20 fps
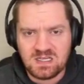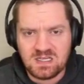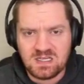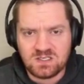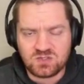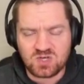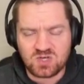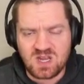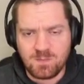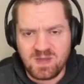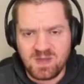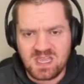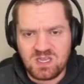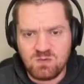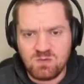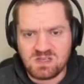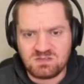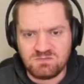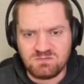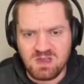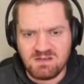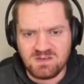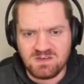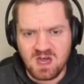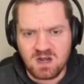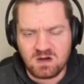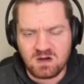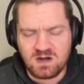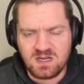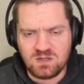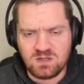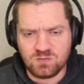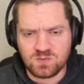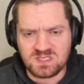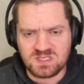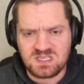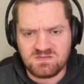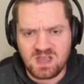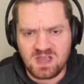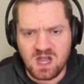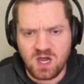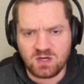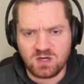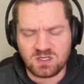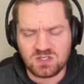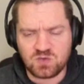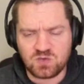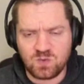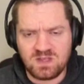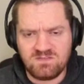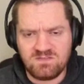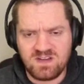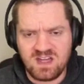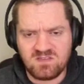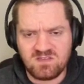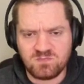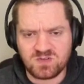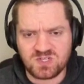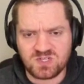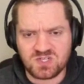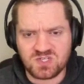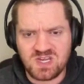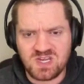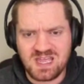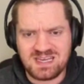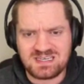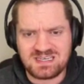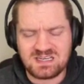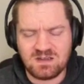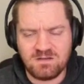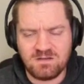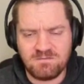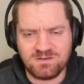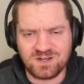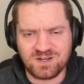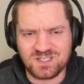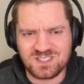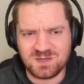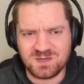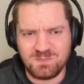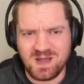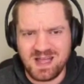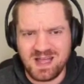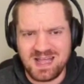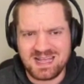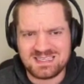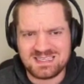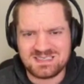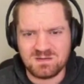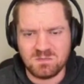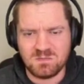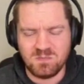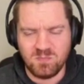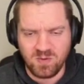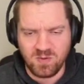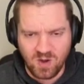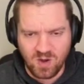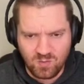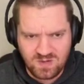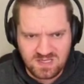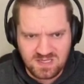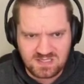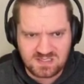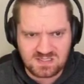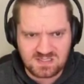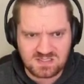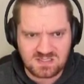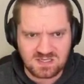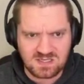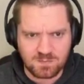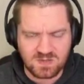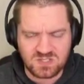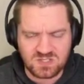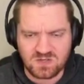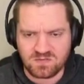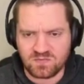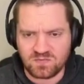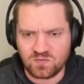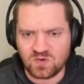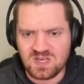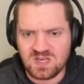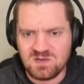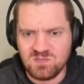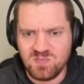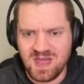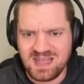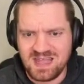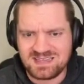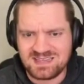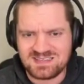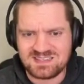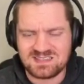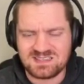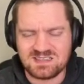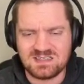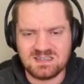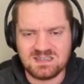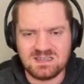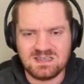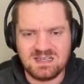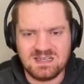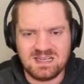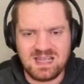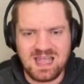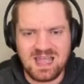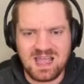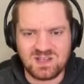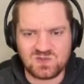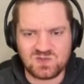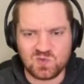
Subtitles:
So check out BetUS if you have not already. You can receive a 125% first deposit bonus, a bunch of free bets as